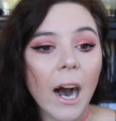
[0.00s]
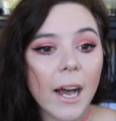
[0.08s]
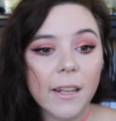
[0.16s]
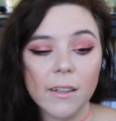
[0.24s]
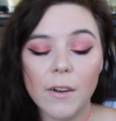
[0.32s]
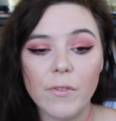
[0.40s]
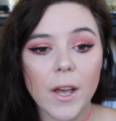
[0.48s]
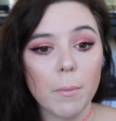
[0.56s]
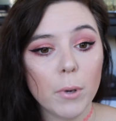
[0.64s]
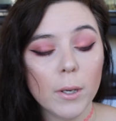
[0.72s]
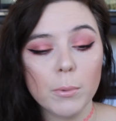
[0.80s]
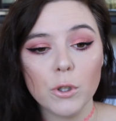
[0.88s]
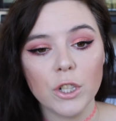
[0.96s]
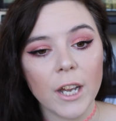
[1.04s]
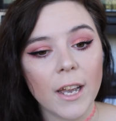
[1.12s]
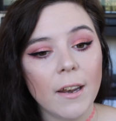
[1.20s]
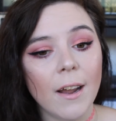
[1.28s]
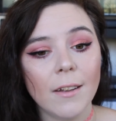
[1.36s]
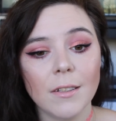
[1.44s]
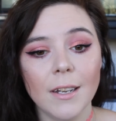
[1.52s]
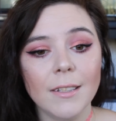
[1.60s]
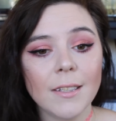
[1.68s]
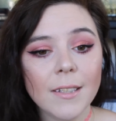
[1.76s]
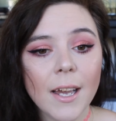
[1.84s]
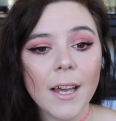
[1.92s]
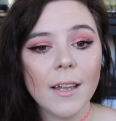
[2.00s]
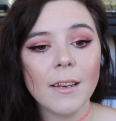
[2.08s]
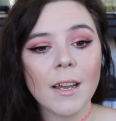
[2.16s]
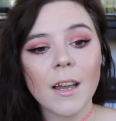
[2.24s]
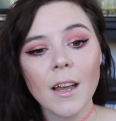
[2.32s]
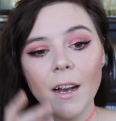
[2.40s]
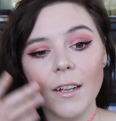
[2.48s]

I love that purple shade, as I said.